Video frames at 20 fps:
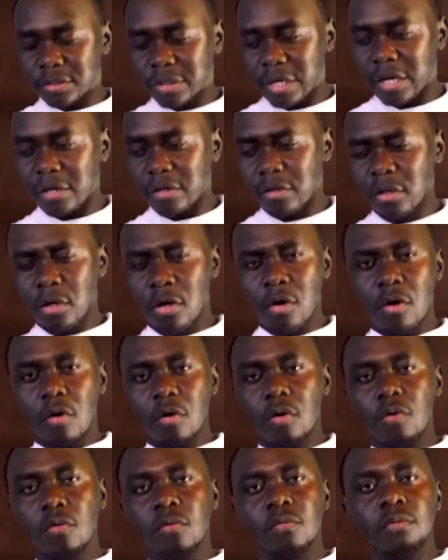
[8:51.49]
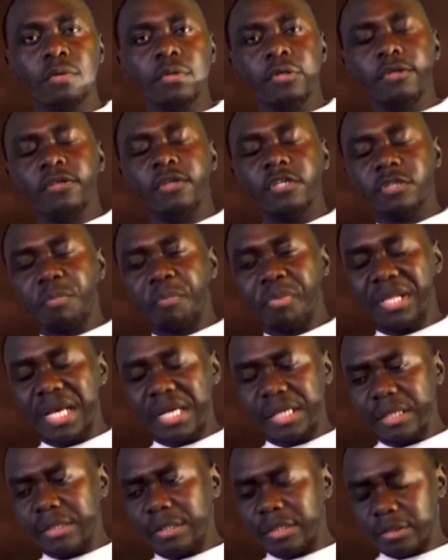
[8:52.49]
They're, oh, this
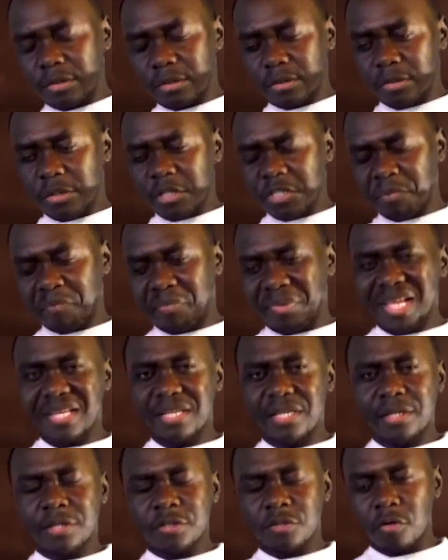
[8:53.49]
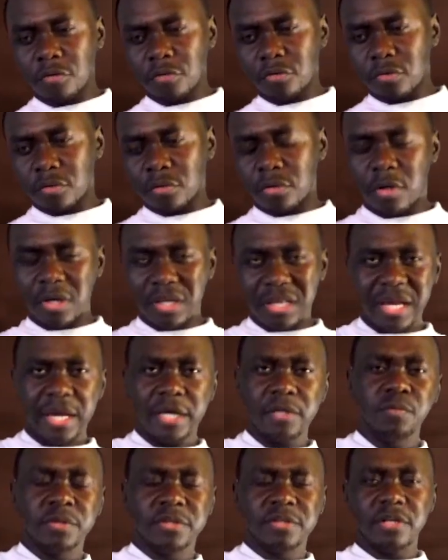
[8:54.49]
planet is this planet is going to
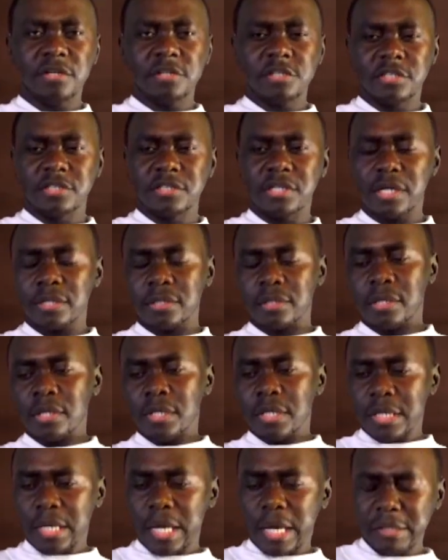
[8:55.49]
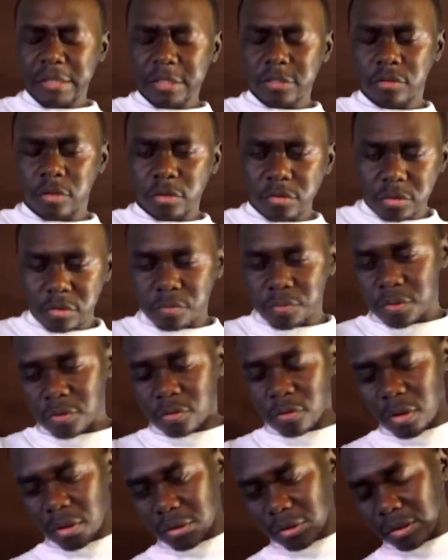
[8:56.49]
collide with our sun and it's going to
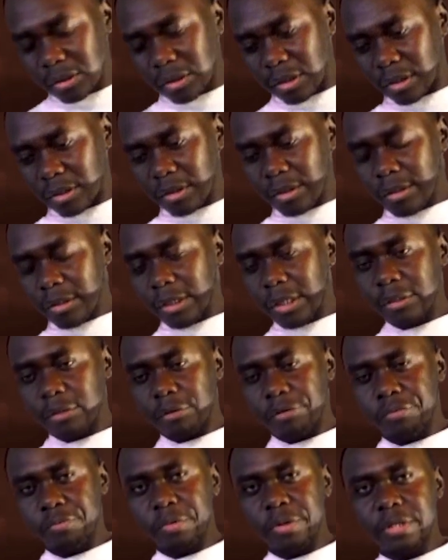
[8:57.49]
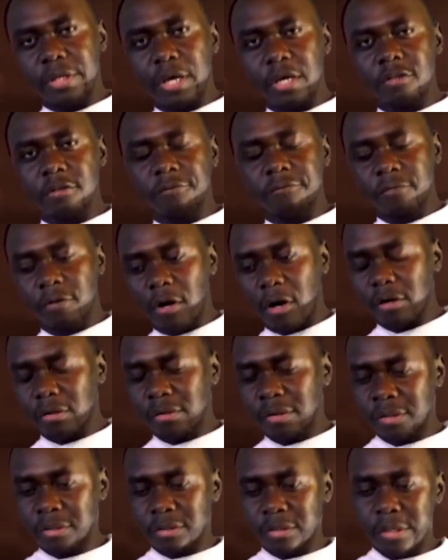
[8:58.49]
result in the in the three days of
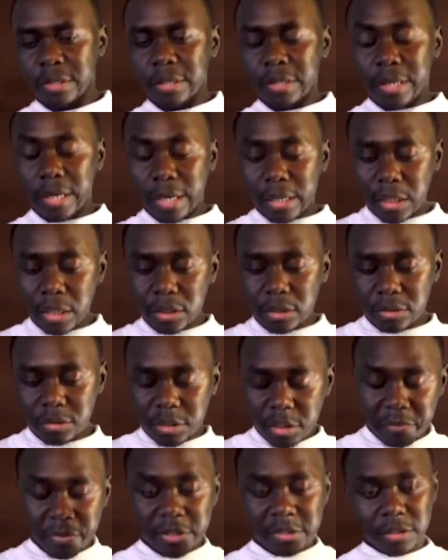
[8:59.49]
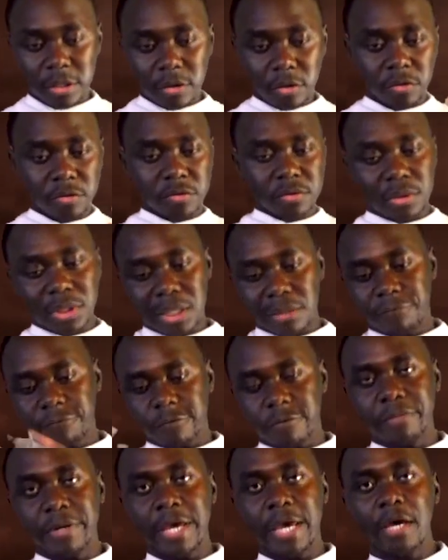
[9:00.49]
darkness and then demons are going to come
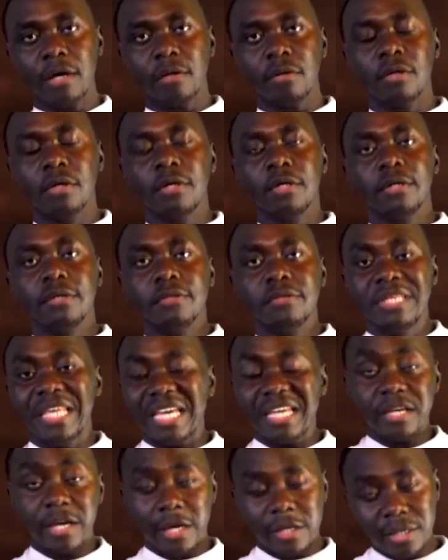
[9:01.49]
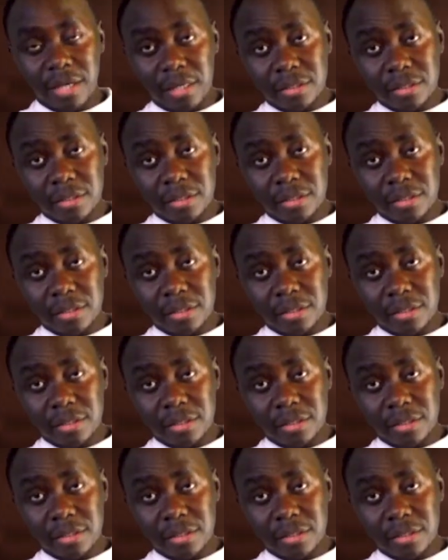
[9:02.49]
from hell the, and